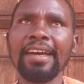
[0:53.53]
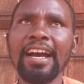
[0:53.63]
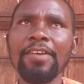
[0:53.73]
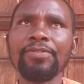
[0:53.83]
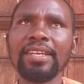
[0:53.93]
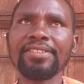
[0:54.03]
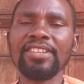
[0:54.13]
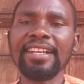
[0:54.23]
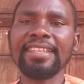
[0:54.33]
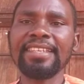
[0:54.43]
After
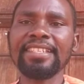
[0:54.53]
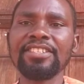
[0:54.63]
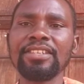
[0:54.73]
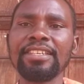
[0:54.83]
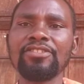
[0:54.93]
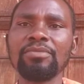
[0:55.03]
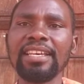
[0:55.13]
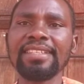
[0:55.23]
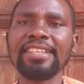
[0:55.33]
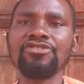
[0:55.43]
sharing, it means
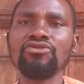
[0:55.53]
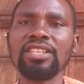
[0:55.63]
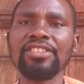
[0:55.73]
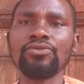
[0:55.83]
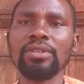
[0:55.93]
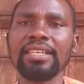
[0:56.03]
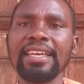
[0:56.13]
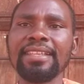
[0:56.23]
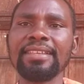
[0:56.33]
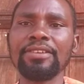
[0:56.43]
that the student will
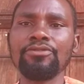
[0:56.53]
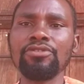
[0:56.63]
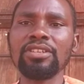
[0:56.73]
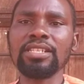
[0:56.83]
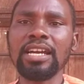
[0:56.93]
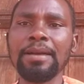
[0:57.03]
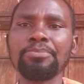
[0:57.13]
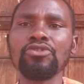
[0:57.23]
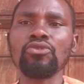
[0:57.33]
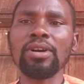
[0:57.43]
get the good
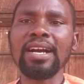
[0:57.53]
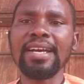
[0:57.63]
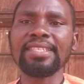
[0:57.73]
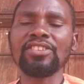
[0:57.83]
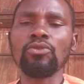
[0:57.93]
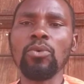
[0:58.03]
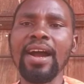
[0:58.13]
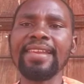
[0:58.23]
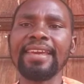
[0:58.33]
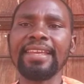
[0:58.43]
time to ask
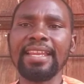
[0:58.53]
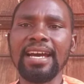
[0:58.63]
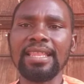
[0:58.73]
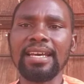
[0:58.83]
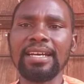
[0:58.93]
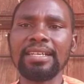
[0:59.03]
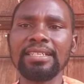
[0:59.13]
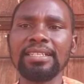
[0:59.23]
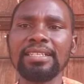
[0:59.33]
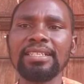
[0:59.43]
one another